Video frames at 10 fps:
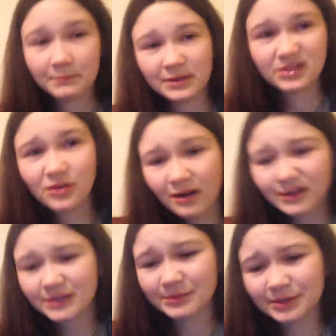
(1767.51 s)
But it's
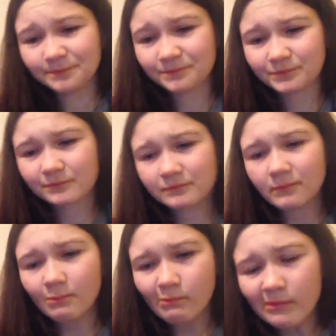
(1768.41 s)
nice, but,
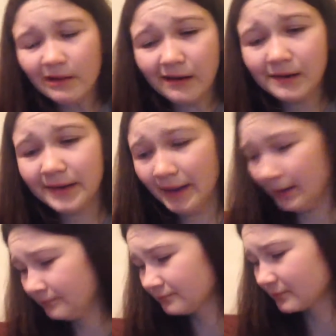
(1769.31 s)

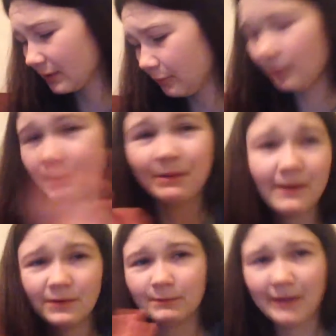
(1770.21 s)
yeah. It's probably
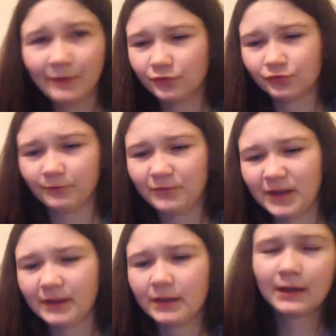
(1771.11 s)
better in America or
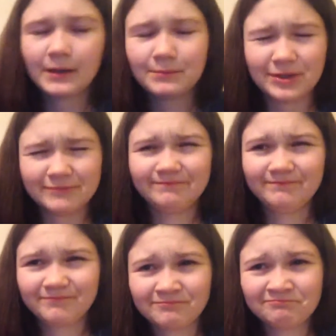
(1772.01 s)
something, but
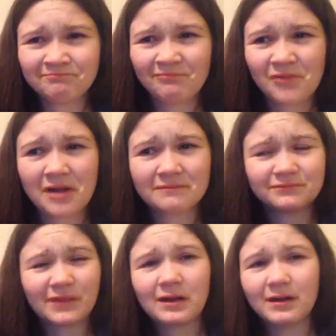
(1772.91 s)

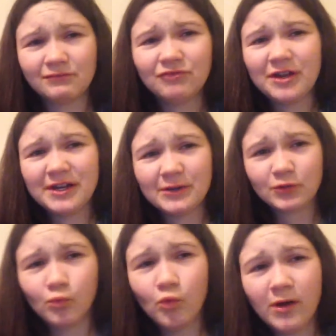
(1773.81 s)
I really need
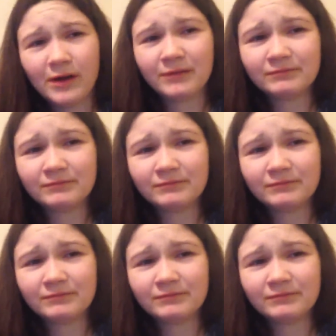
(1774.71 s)
some water.